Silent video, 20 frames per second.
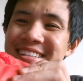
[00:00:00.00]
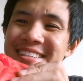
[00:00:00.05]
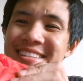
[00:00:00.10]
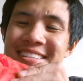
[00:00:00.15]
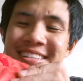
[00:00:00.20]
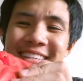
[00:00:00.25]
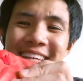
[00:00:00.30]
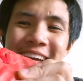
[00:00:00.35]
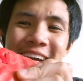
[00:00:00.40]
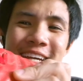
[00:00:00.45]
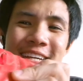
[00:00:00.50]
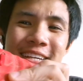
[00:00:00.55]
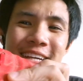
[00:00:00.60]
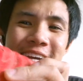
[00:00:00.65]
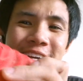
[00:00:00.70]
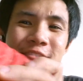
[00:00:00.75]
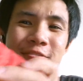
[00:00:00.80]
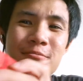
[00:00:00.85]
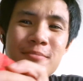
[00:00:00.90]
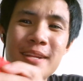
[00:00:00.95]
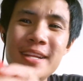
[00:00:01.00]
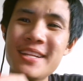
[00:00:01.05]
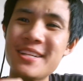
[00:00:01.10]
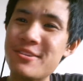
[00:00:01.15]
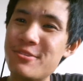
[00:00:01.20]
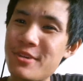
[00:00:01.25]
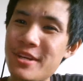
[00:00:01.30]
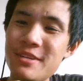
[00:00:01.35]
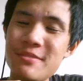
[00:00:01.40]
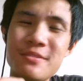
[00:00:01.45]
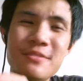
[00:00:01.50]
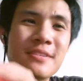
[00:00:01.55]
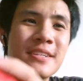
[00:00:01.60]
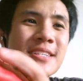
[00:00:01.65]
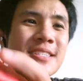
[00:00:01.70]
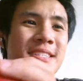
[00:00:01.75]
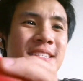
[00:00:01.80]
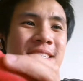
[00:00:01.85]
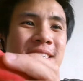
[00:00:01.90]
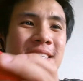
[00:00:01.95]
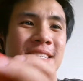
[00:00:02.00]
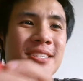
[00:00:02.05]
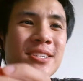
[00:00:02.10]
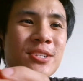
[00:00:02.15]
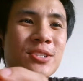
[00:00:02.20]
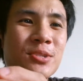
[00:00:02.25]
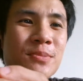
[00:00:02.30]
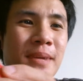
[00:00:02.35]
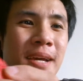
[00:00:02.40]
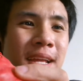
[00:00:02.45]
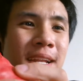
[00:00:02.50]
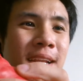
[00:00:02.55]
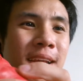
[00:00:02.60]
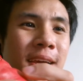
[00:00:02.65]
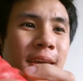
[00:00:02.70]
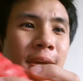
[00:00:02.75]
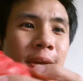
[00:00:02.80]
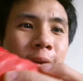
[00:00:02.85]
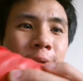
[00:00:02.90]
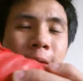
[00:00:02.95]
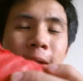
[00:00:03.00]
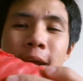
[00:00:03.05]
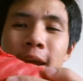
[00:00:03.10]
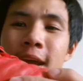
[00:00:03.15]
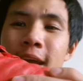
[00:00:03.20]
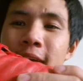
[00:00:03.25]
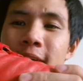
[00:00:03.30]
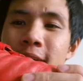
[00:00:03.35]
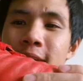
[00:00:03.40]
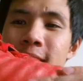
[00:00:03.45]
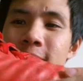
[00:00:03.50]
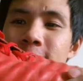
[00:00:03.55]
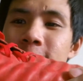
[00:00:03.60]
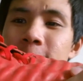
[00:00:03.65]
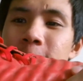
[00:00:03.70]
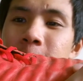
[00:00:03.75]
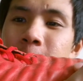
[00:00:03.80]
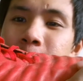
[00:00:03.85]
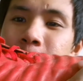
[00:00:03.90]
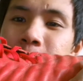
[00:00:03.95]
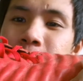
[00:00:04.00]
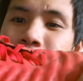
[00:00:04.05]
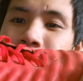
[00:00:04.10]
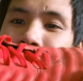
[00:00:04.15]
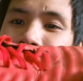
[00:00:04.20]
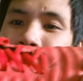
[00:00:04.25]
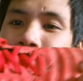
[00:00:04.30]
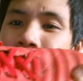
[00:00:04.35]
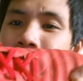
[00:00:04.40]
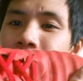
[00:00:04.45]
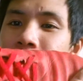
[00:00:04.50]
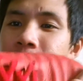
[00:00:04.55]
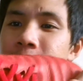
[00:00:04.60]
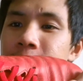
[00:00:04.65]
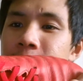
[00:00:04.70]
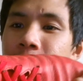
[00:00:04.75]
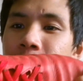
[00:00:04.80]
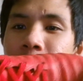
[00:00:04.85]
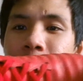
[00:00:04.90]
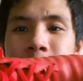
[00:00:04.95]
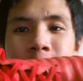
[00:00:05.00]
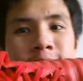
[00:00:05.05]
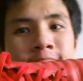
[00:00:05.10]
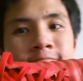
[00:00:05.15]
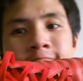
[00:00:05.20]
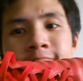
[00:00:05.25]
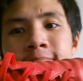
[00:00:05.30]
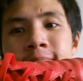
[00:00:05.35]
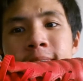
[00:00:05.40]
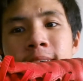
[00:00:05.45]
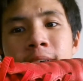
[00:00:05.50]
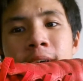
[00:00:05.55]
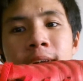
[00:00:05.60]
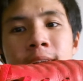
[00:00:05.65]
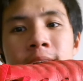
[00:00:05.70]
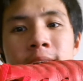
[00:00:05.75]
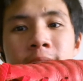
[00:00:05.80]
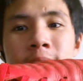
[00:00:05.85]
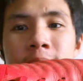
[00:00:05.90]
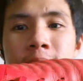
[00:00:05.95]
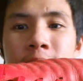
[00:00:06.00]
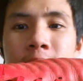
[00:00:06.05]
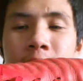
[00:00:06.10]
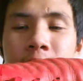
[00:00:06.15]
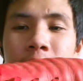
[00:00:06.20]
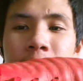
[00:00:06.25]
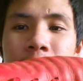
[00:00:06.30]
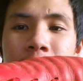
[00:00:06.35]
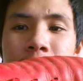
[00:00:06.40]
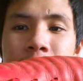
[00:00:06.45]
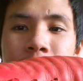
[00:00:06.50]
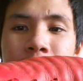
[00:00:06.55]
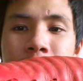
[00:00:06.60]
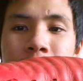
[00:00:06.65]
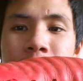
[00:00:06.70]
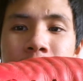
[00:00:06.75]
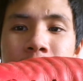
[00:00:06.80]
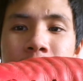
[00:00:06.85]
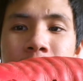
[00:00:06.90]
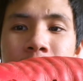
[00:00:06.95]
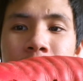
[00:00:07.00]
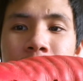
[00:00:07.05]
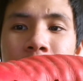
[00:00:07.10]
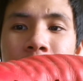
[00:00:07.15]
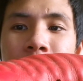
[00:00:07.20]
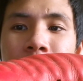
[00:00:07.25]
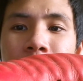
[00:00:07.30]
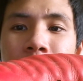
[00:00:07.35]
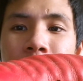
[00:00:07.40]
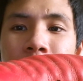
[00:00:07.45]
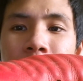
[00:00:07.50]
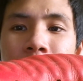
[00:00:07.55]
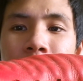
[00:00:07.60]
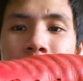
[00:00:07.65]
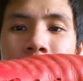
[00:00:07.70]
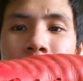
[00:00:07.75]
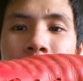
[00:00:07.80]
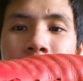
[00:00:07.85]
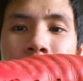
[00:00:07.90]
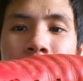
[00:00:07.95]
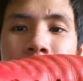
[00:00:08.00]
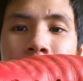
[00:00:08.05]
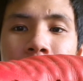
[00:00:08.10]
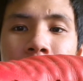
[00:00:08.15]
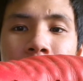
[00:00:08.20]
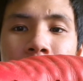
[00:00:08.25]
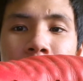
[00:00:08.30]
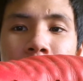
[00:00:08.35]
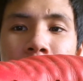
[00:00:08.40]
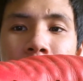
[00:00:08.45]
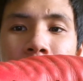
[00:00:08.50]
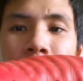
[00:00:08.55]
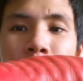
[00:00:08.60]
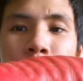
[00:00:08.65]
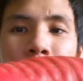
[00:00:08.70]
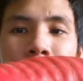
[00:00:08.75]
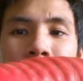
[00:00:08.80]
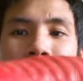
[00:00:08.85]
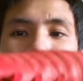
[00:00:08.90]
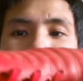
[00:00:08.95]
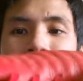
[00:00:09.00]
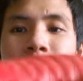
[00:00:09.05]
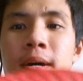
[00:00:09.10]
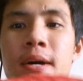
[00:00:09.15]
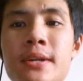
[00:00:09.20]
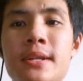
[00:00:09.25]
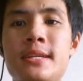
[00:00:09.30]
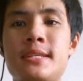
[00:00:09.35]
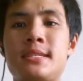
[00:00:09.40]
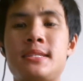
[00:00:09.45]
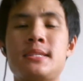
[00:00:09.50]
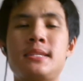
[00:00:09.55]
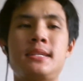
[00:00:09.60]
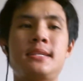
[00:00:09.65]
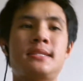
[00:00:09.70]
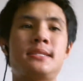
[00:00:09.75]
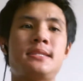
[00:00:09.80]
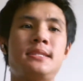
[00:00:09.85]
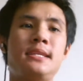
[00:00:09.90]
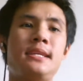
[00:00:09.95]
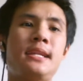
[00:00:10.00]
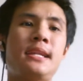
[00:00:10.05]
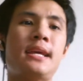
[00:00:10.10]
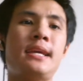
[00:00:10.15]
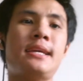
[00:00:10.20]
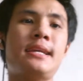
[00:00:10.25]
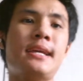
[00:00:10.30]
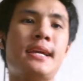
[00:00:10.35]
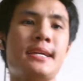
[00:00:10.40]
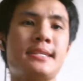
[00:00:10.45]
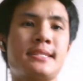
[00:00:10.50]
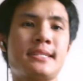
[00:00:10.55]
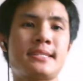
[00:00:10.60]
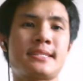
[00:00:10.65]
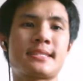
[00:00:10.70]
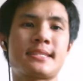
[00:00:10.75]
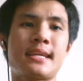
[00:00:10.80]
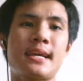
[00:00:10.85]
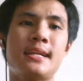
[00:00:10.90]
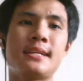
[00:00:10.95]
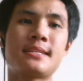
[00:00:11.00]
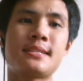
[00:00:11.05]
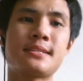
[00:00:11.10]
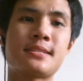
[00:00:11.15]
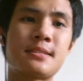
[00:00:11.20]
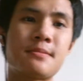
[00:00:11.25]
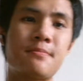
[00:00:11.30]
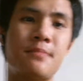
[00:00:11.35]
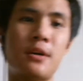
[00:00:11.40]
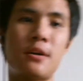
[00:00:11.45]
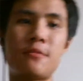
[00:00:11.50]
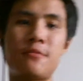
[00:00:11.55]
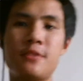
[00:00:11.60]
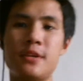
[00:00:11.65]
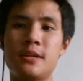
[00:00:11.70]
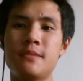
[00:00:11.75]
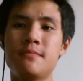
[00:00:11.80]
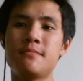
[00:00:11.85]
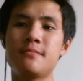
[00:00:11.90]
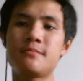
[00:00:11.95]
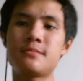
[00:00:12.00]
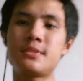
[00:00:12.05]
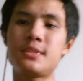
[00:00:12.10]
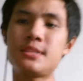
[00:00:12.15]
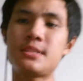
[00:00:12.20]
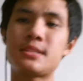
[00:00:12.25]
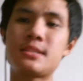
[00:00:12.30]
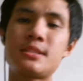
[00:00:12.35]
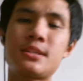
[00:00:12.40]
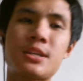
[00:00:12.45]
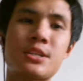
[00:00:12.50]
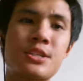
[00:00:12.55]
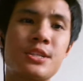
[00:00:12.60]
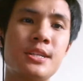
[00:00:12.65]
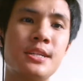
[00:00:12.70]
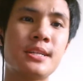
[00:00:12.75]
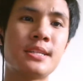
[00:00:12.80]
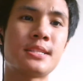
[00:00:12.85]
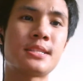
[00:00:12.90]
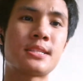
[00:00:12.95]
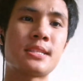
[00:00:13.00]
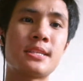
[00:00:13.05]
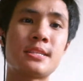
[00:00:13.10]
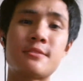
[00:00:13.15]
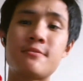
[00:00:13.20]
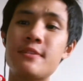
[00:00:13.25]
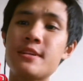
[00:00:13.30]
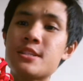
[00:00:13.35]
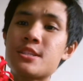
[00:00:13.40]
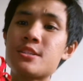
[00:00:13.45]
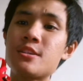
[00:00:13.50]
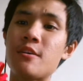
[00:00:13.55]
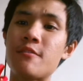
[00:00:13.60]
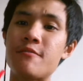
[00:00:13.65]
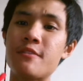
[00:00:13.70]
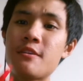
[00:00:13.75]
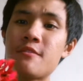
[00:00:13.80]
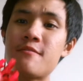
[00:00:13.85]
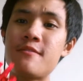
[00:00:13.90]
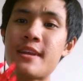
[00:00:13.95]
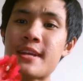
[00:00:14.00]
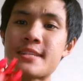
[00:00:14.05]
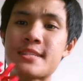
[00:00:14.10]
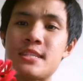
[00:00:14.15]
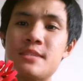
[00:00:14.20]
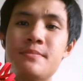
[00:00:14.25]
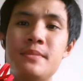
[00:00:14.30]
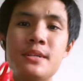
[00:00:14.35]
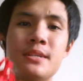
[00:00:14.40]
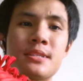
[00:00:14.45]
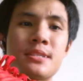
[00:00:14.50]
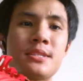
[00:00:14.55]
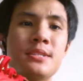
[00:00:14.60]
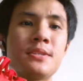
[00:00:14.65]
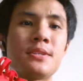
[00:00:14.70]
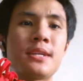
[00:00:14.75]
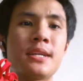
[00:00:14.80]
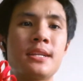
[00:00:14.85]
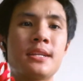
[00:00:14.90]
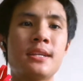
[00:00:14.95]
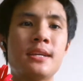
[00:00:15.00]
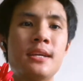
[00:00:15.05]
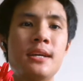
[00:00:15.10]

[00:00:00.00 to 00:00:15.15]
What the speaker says: yeah, I've played in the rain with this. It's not too bad. And yeah, other things that are quite nice about it is that it has a skeletal support frame. So its structure, it's very soft, very flexible, so you can